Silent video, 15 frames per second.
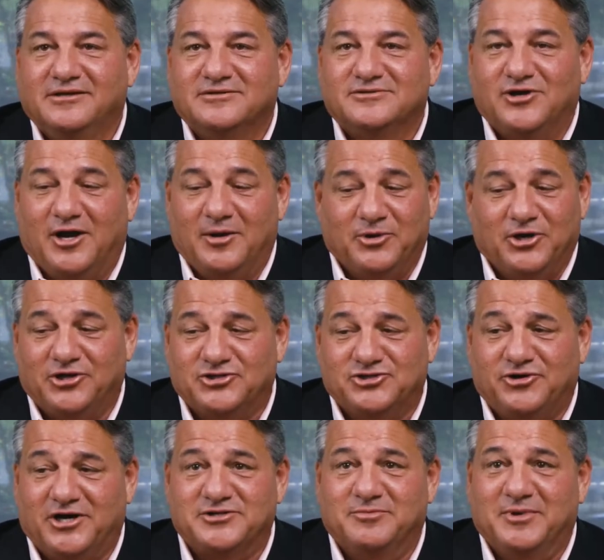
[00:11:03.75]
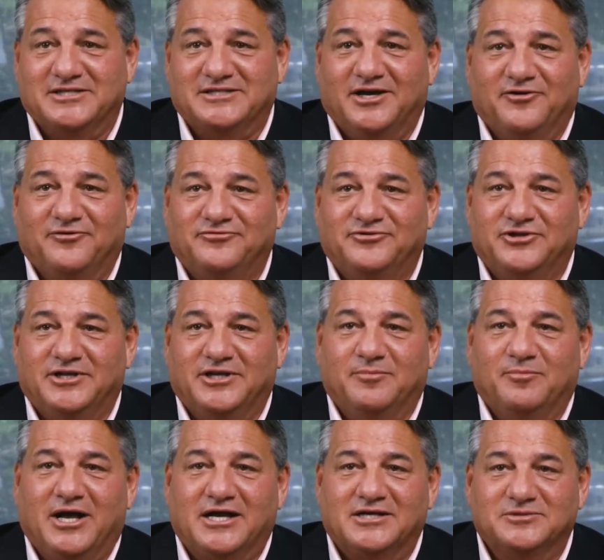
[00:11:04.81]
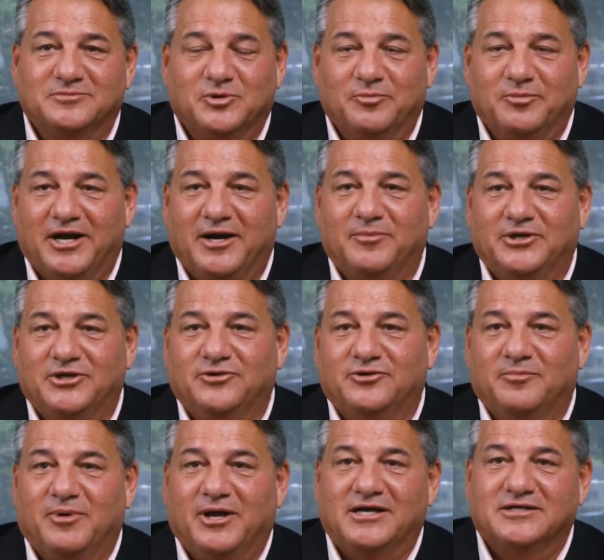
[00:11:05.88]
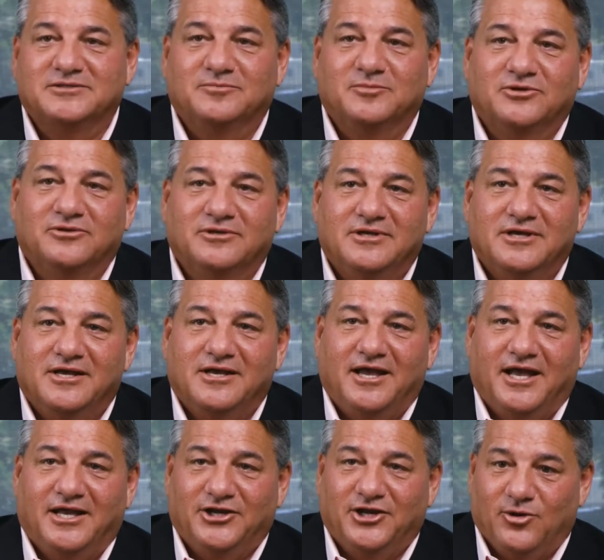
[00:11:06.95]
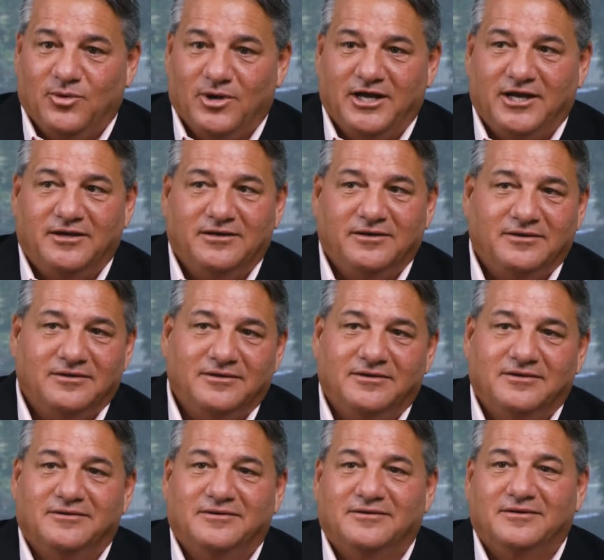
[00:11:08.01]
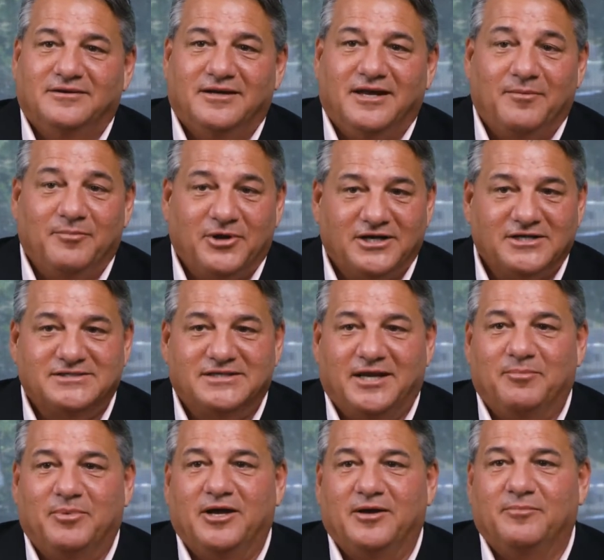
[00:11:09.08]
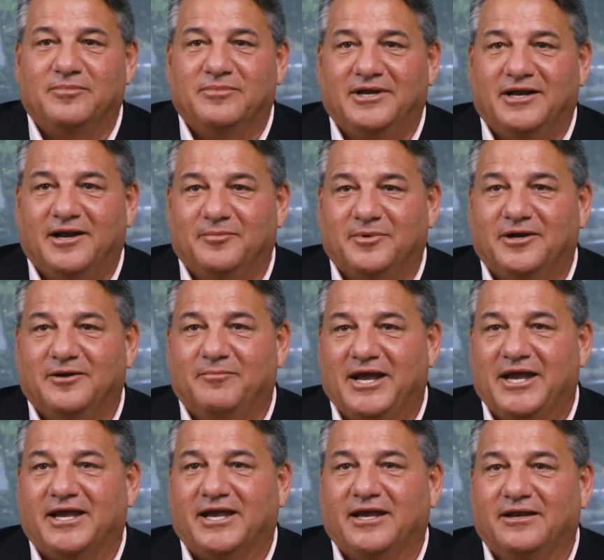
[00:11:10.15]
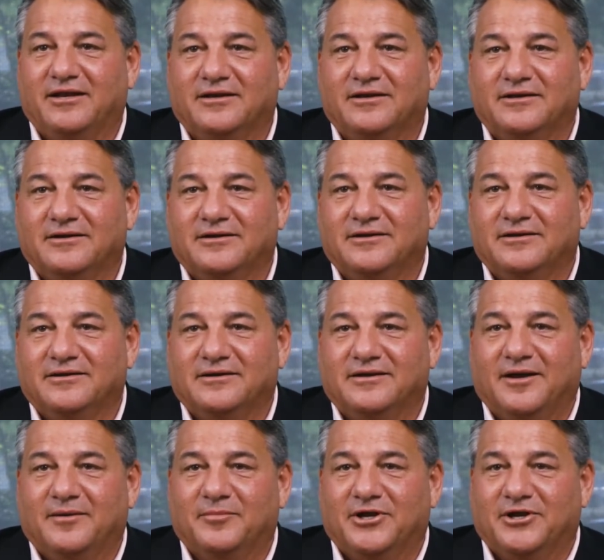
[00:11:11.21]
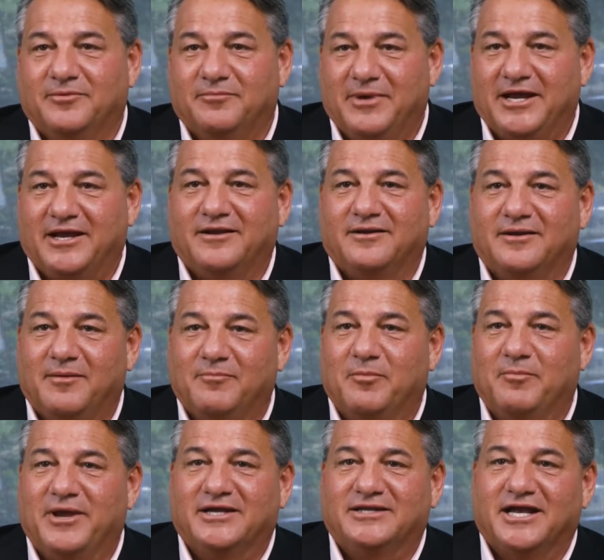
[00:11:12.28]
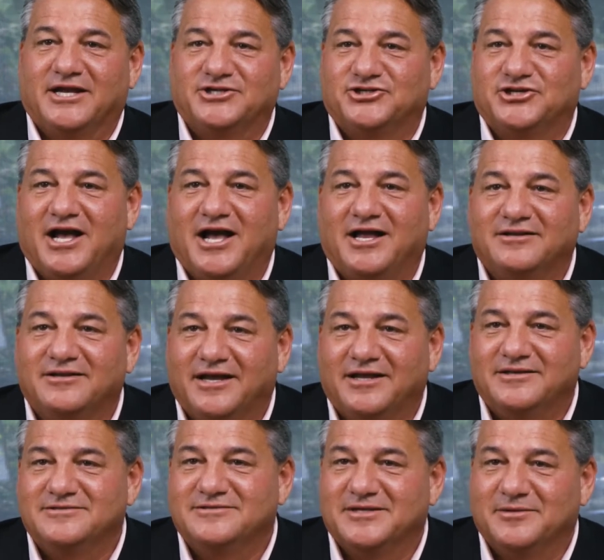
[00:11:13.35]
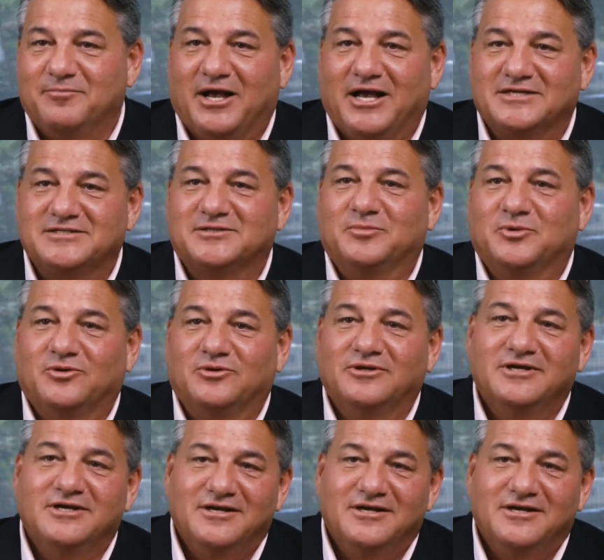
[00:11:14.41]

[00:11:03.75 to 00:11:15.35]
So I'm going to stretch myself to the impossible, but I'm going to do the possible. And you know what? I'm going to step up and I'm going to make it. I'm going to make I'm going to make that shot that's impossible.